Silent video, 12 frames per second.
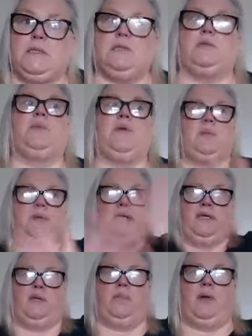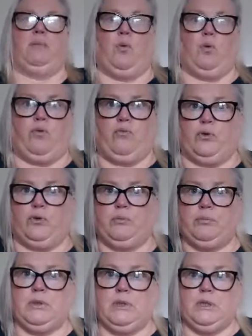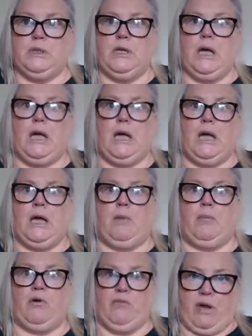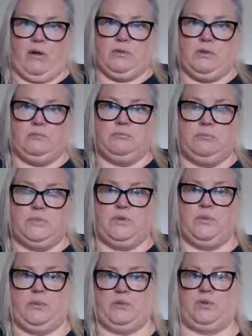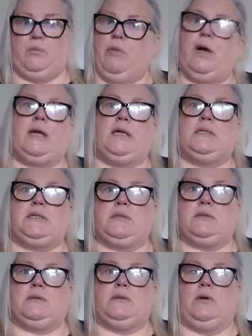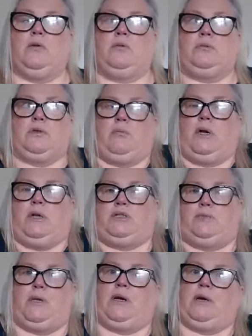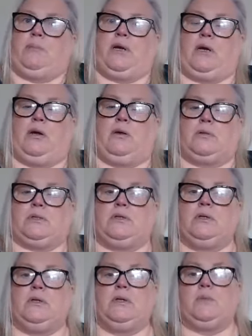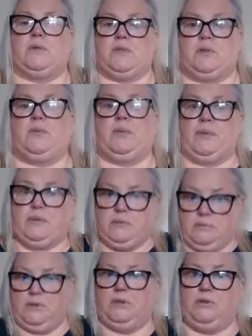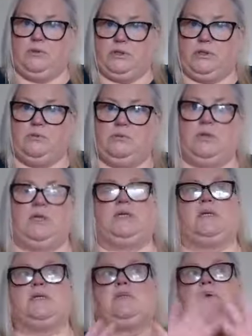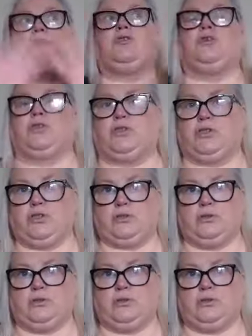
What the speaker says: Some people need a bit more room around them. Some people don't mind you being a bit closer, but some people do. It's also about touch.